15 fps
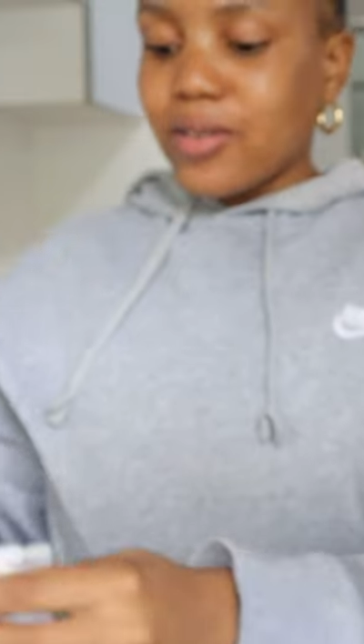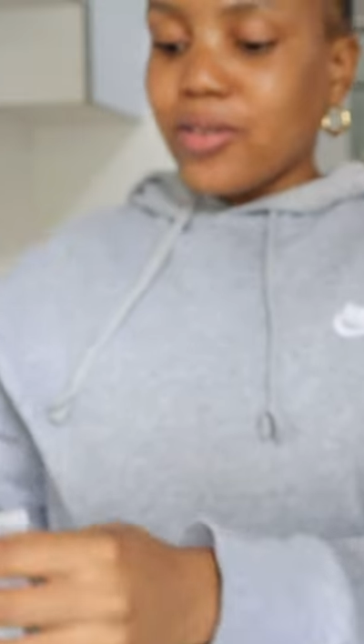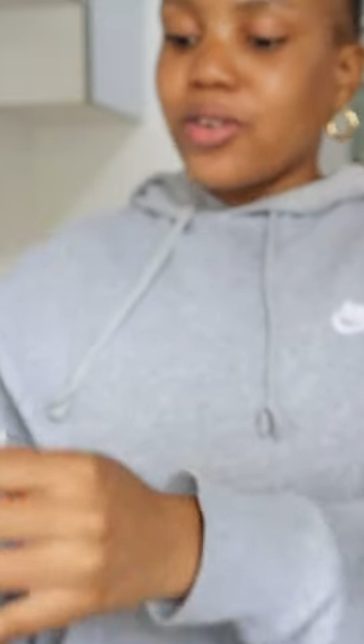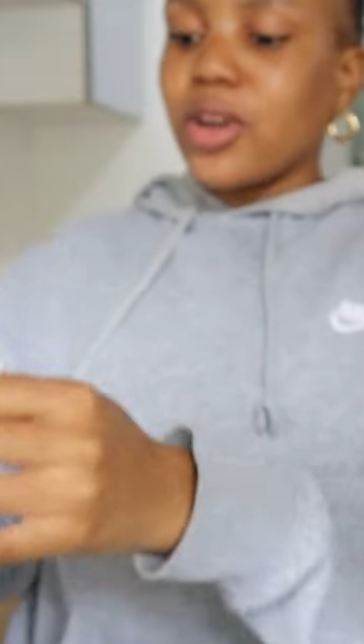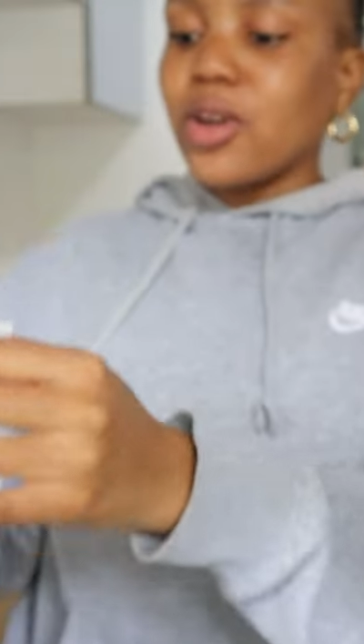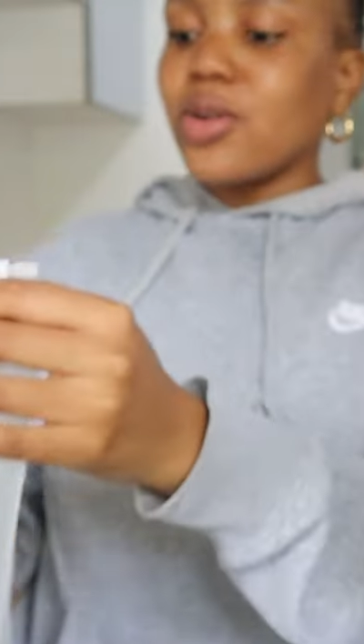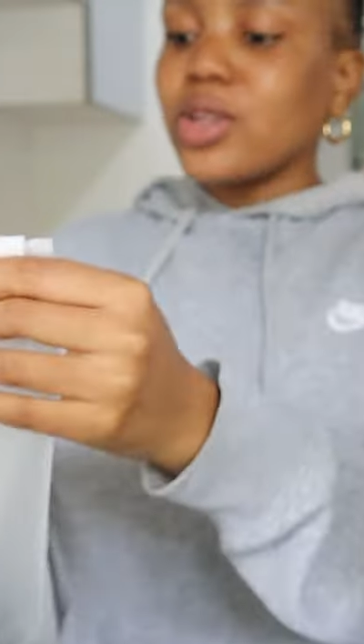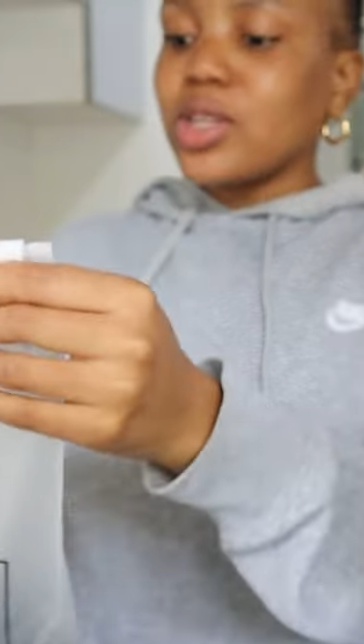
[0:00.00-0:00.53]

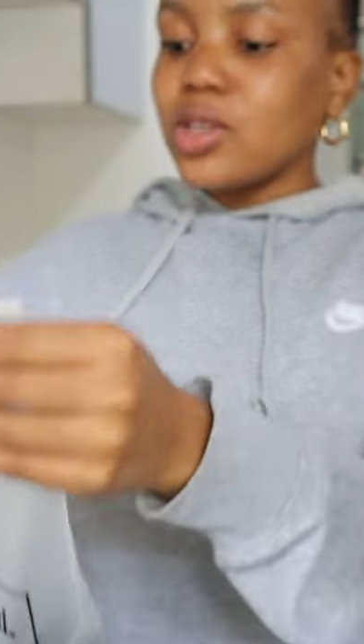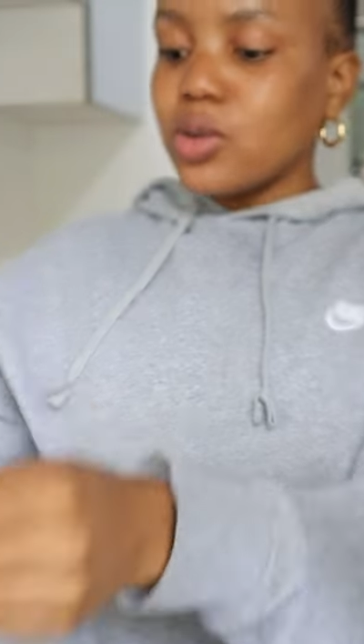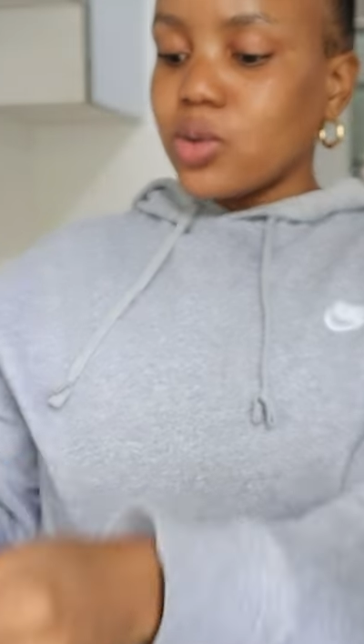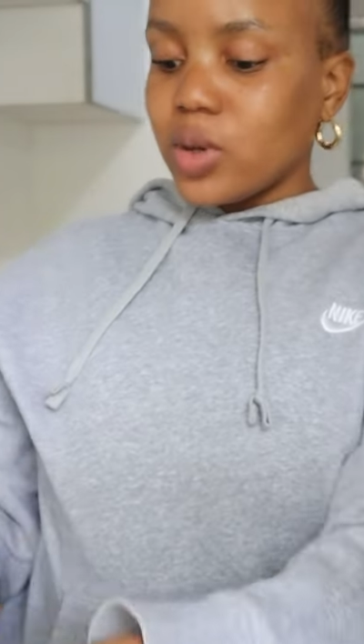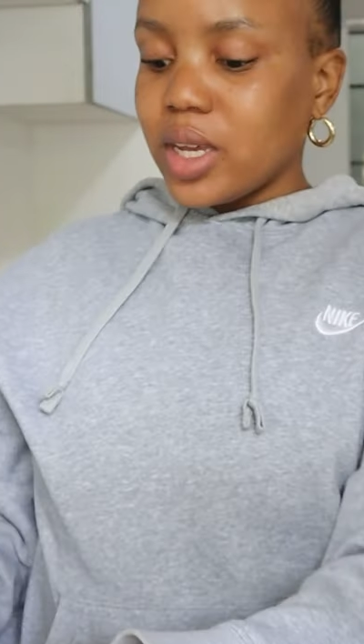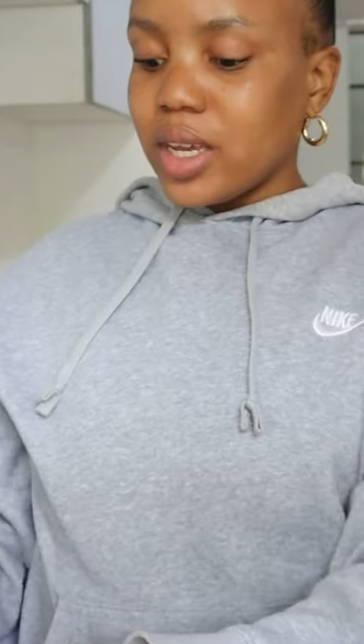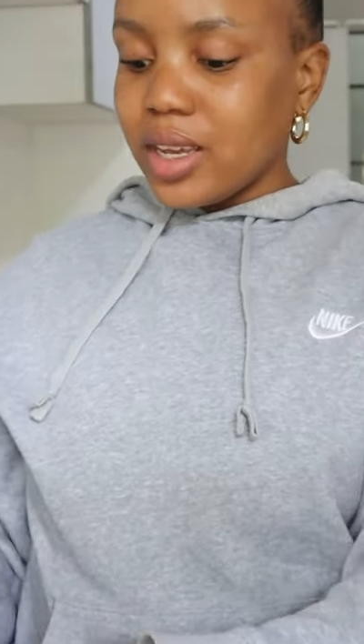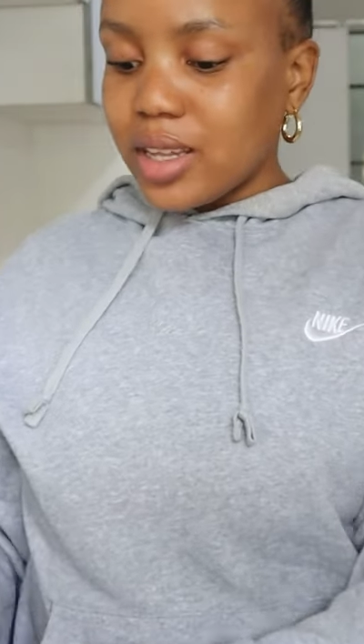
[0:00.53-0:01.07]
very
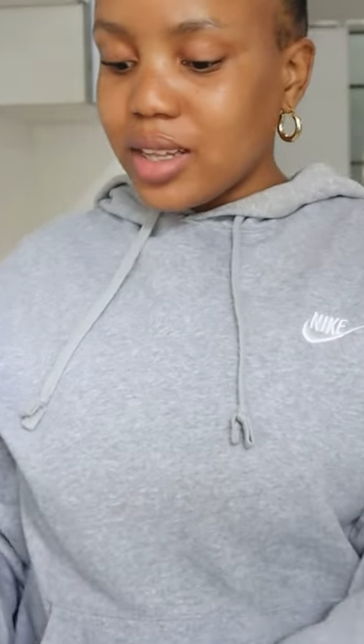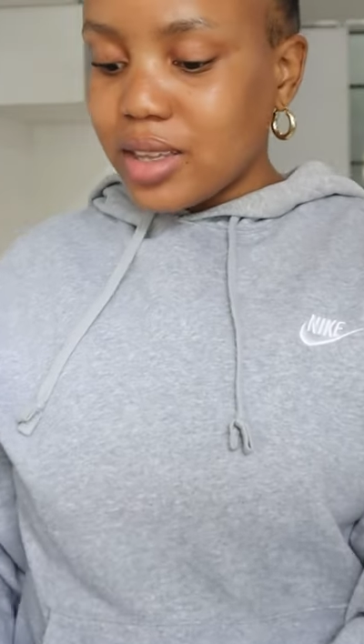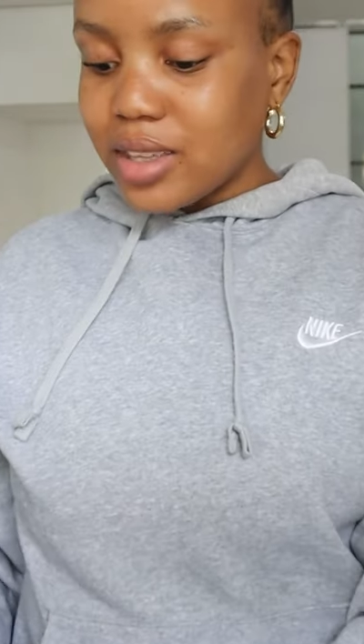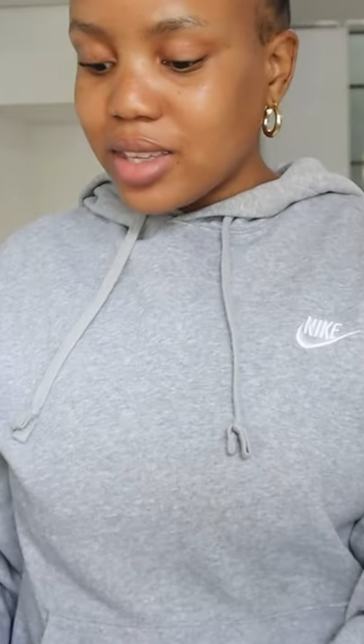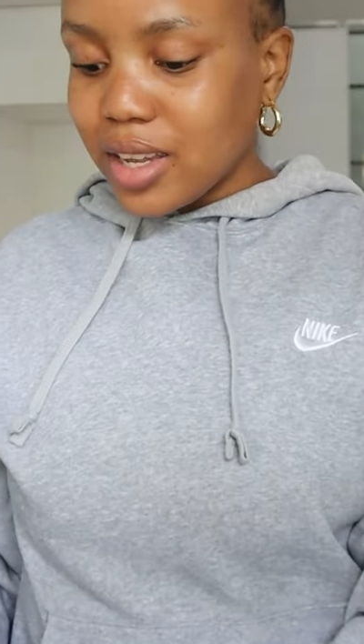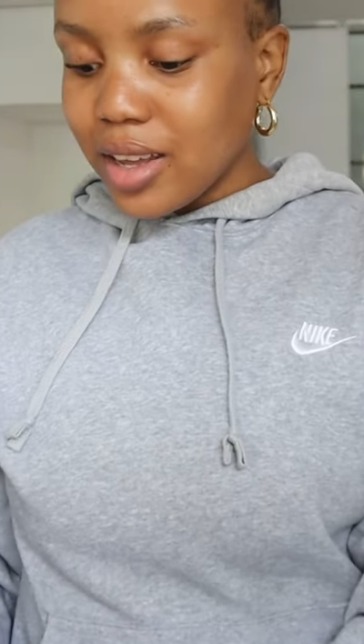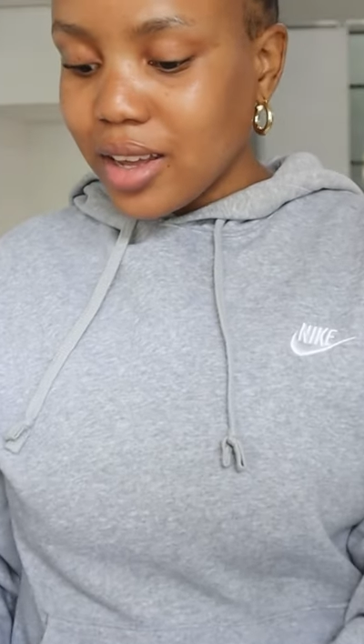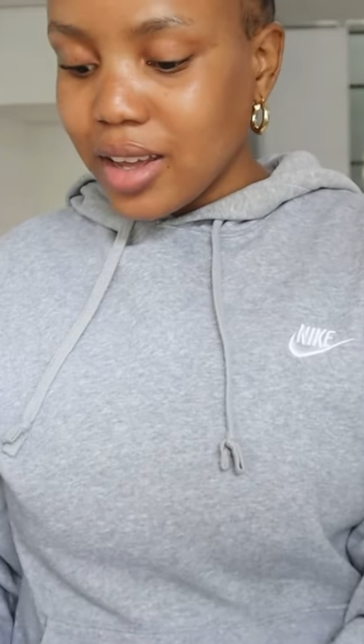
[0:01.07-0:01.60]

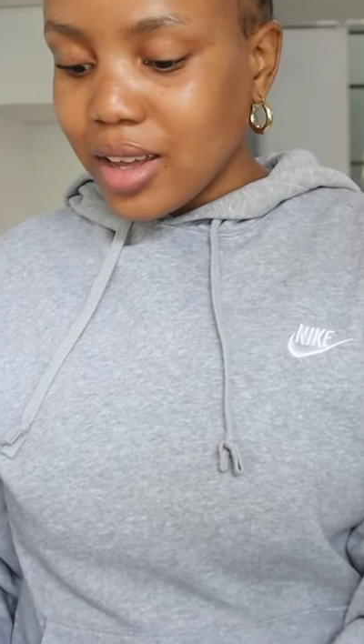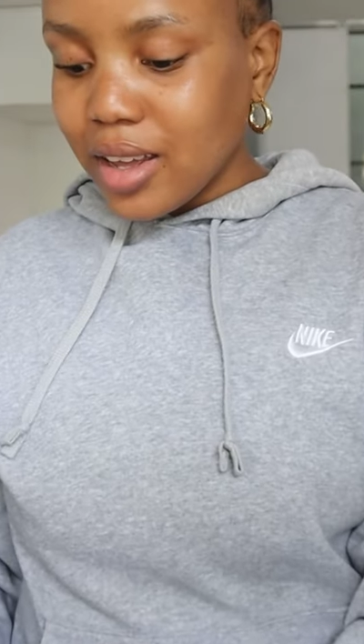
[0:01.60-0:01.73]
sweet,